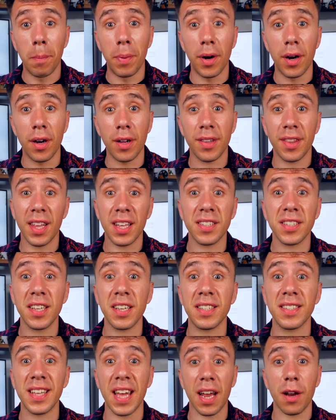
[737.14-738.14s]
But that's
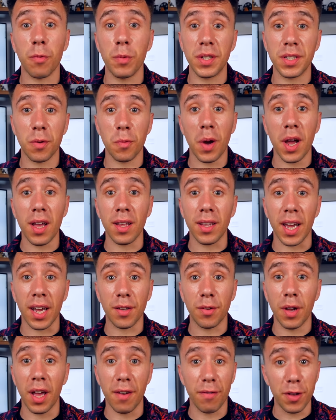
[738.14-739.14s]
the exact reason why I
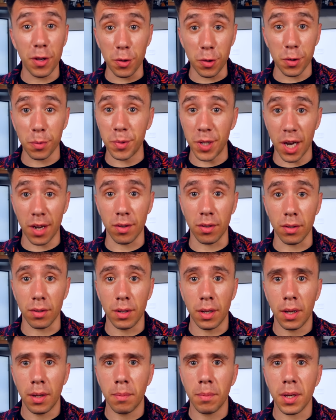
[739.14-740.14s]
like to have a YouTube
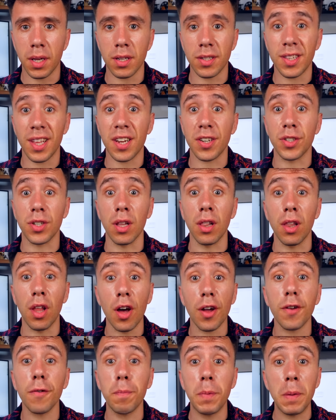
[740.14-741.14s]
channel because there's a
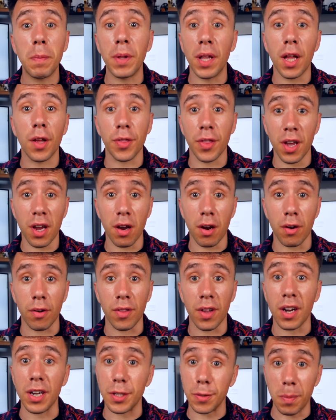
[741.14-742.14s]
lot of people out
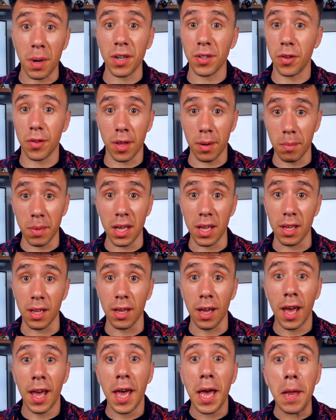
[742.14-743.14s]
there that are smarter than
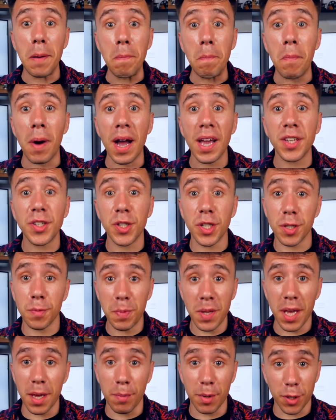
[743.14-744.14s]
me and might
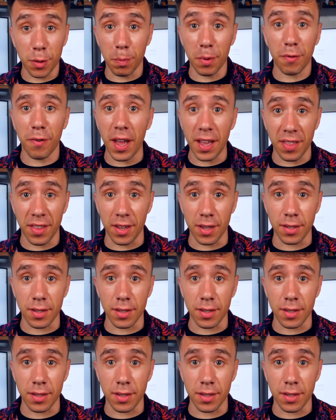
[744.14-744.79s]
just be able to perfect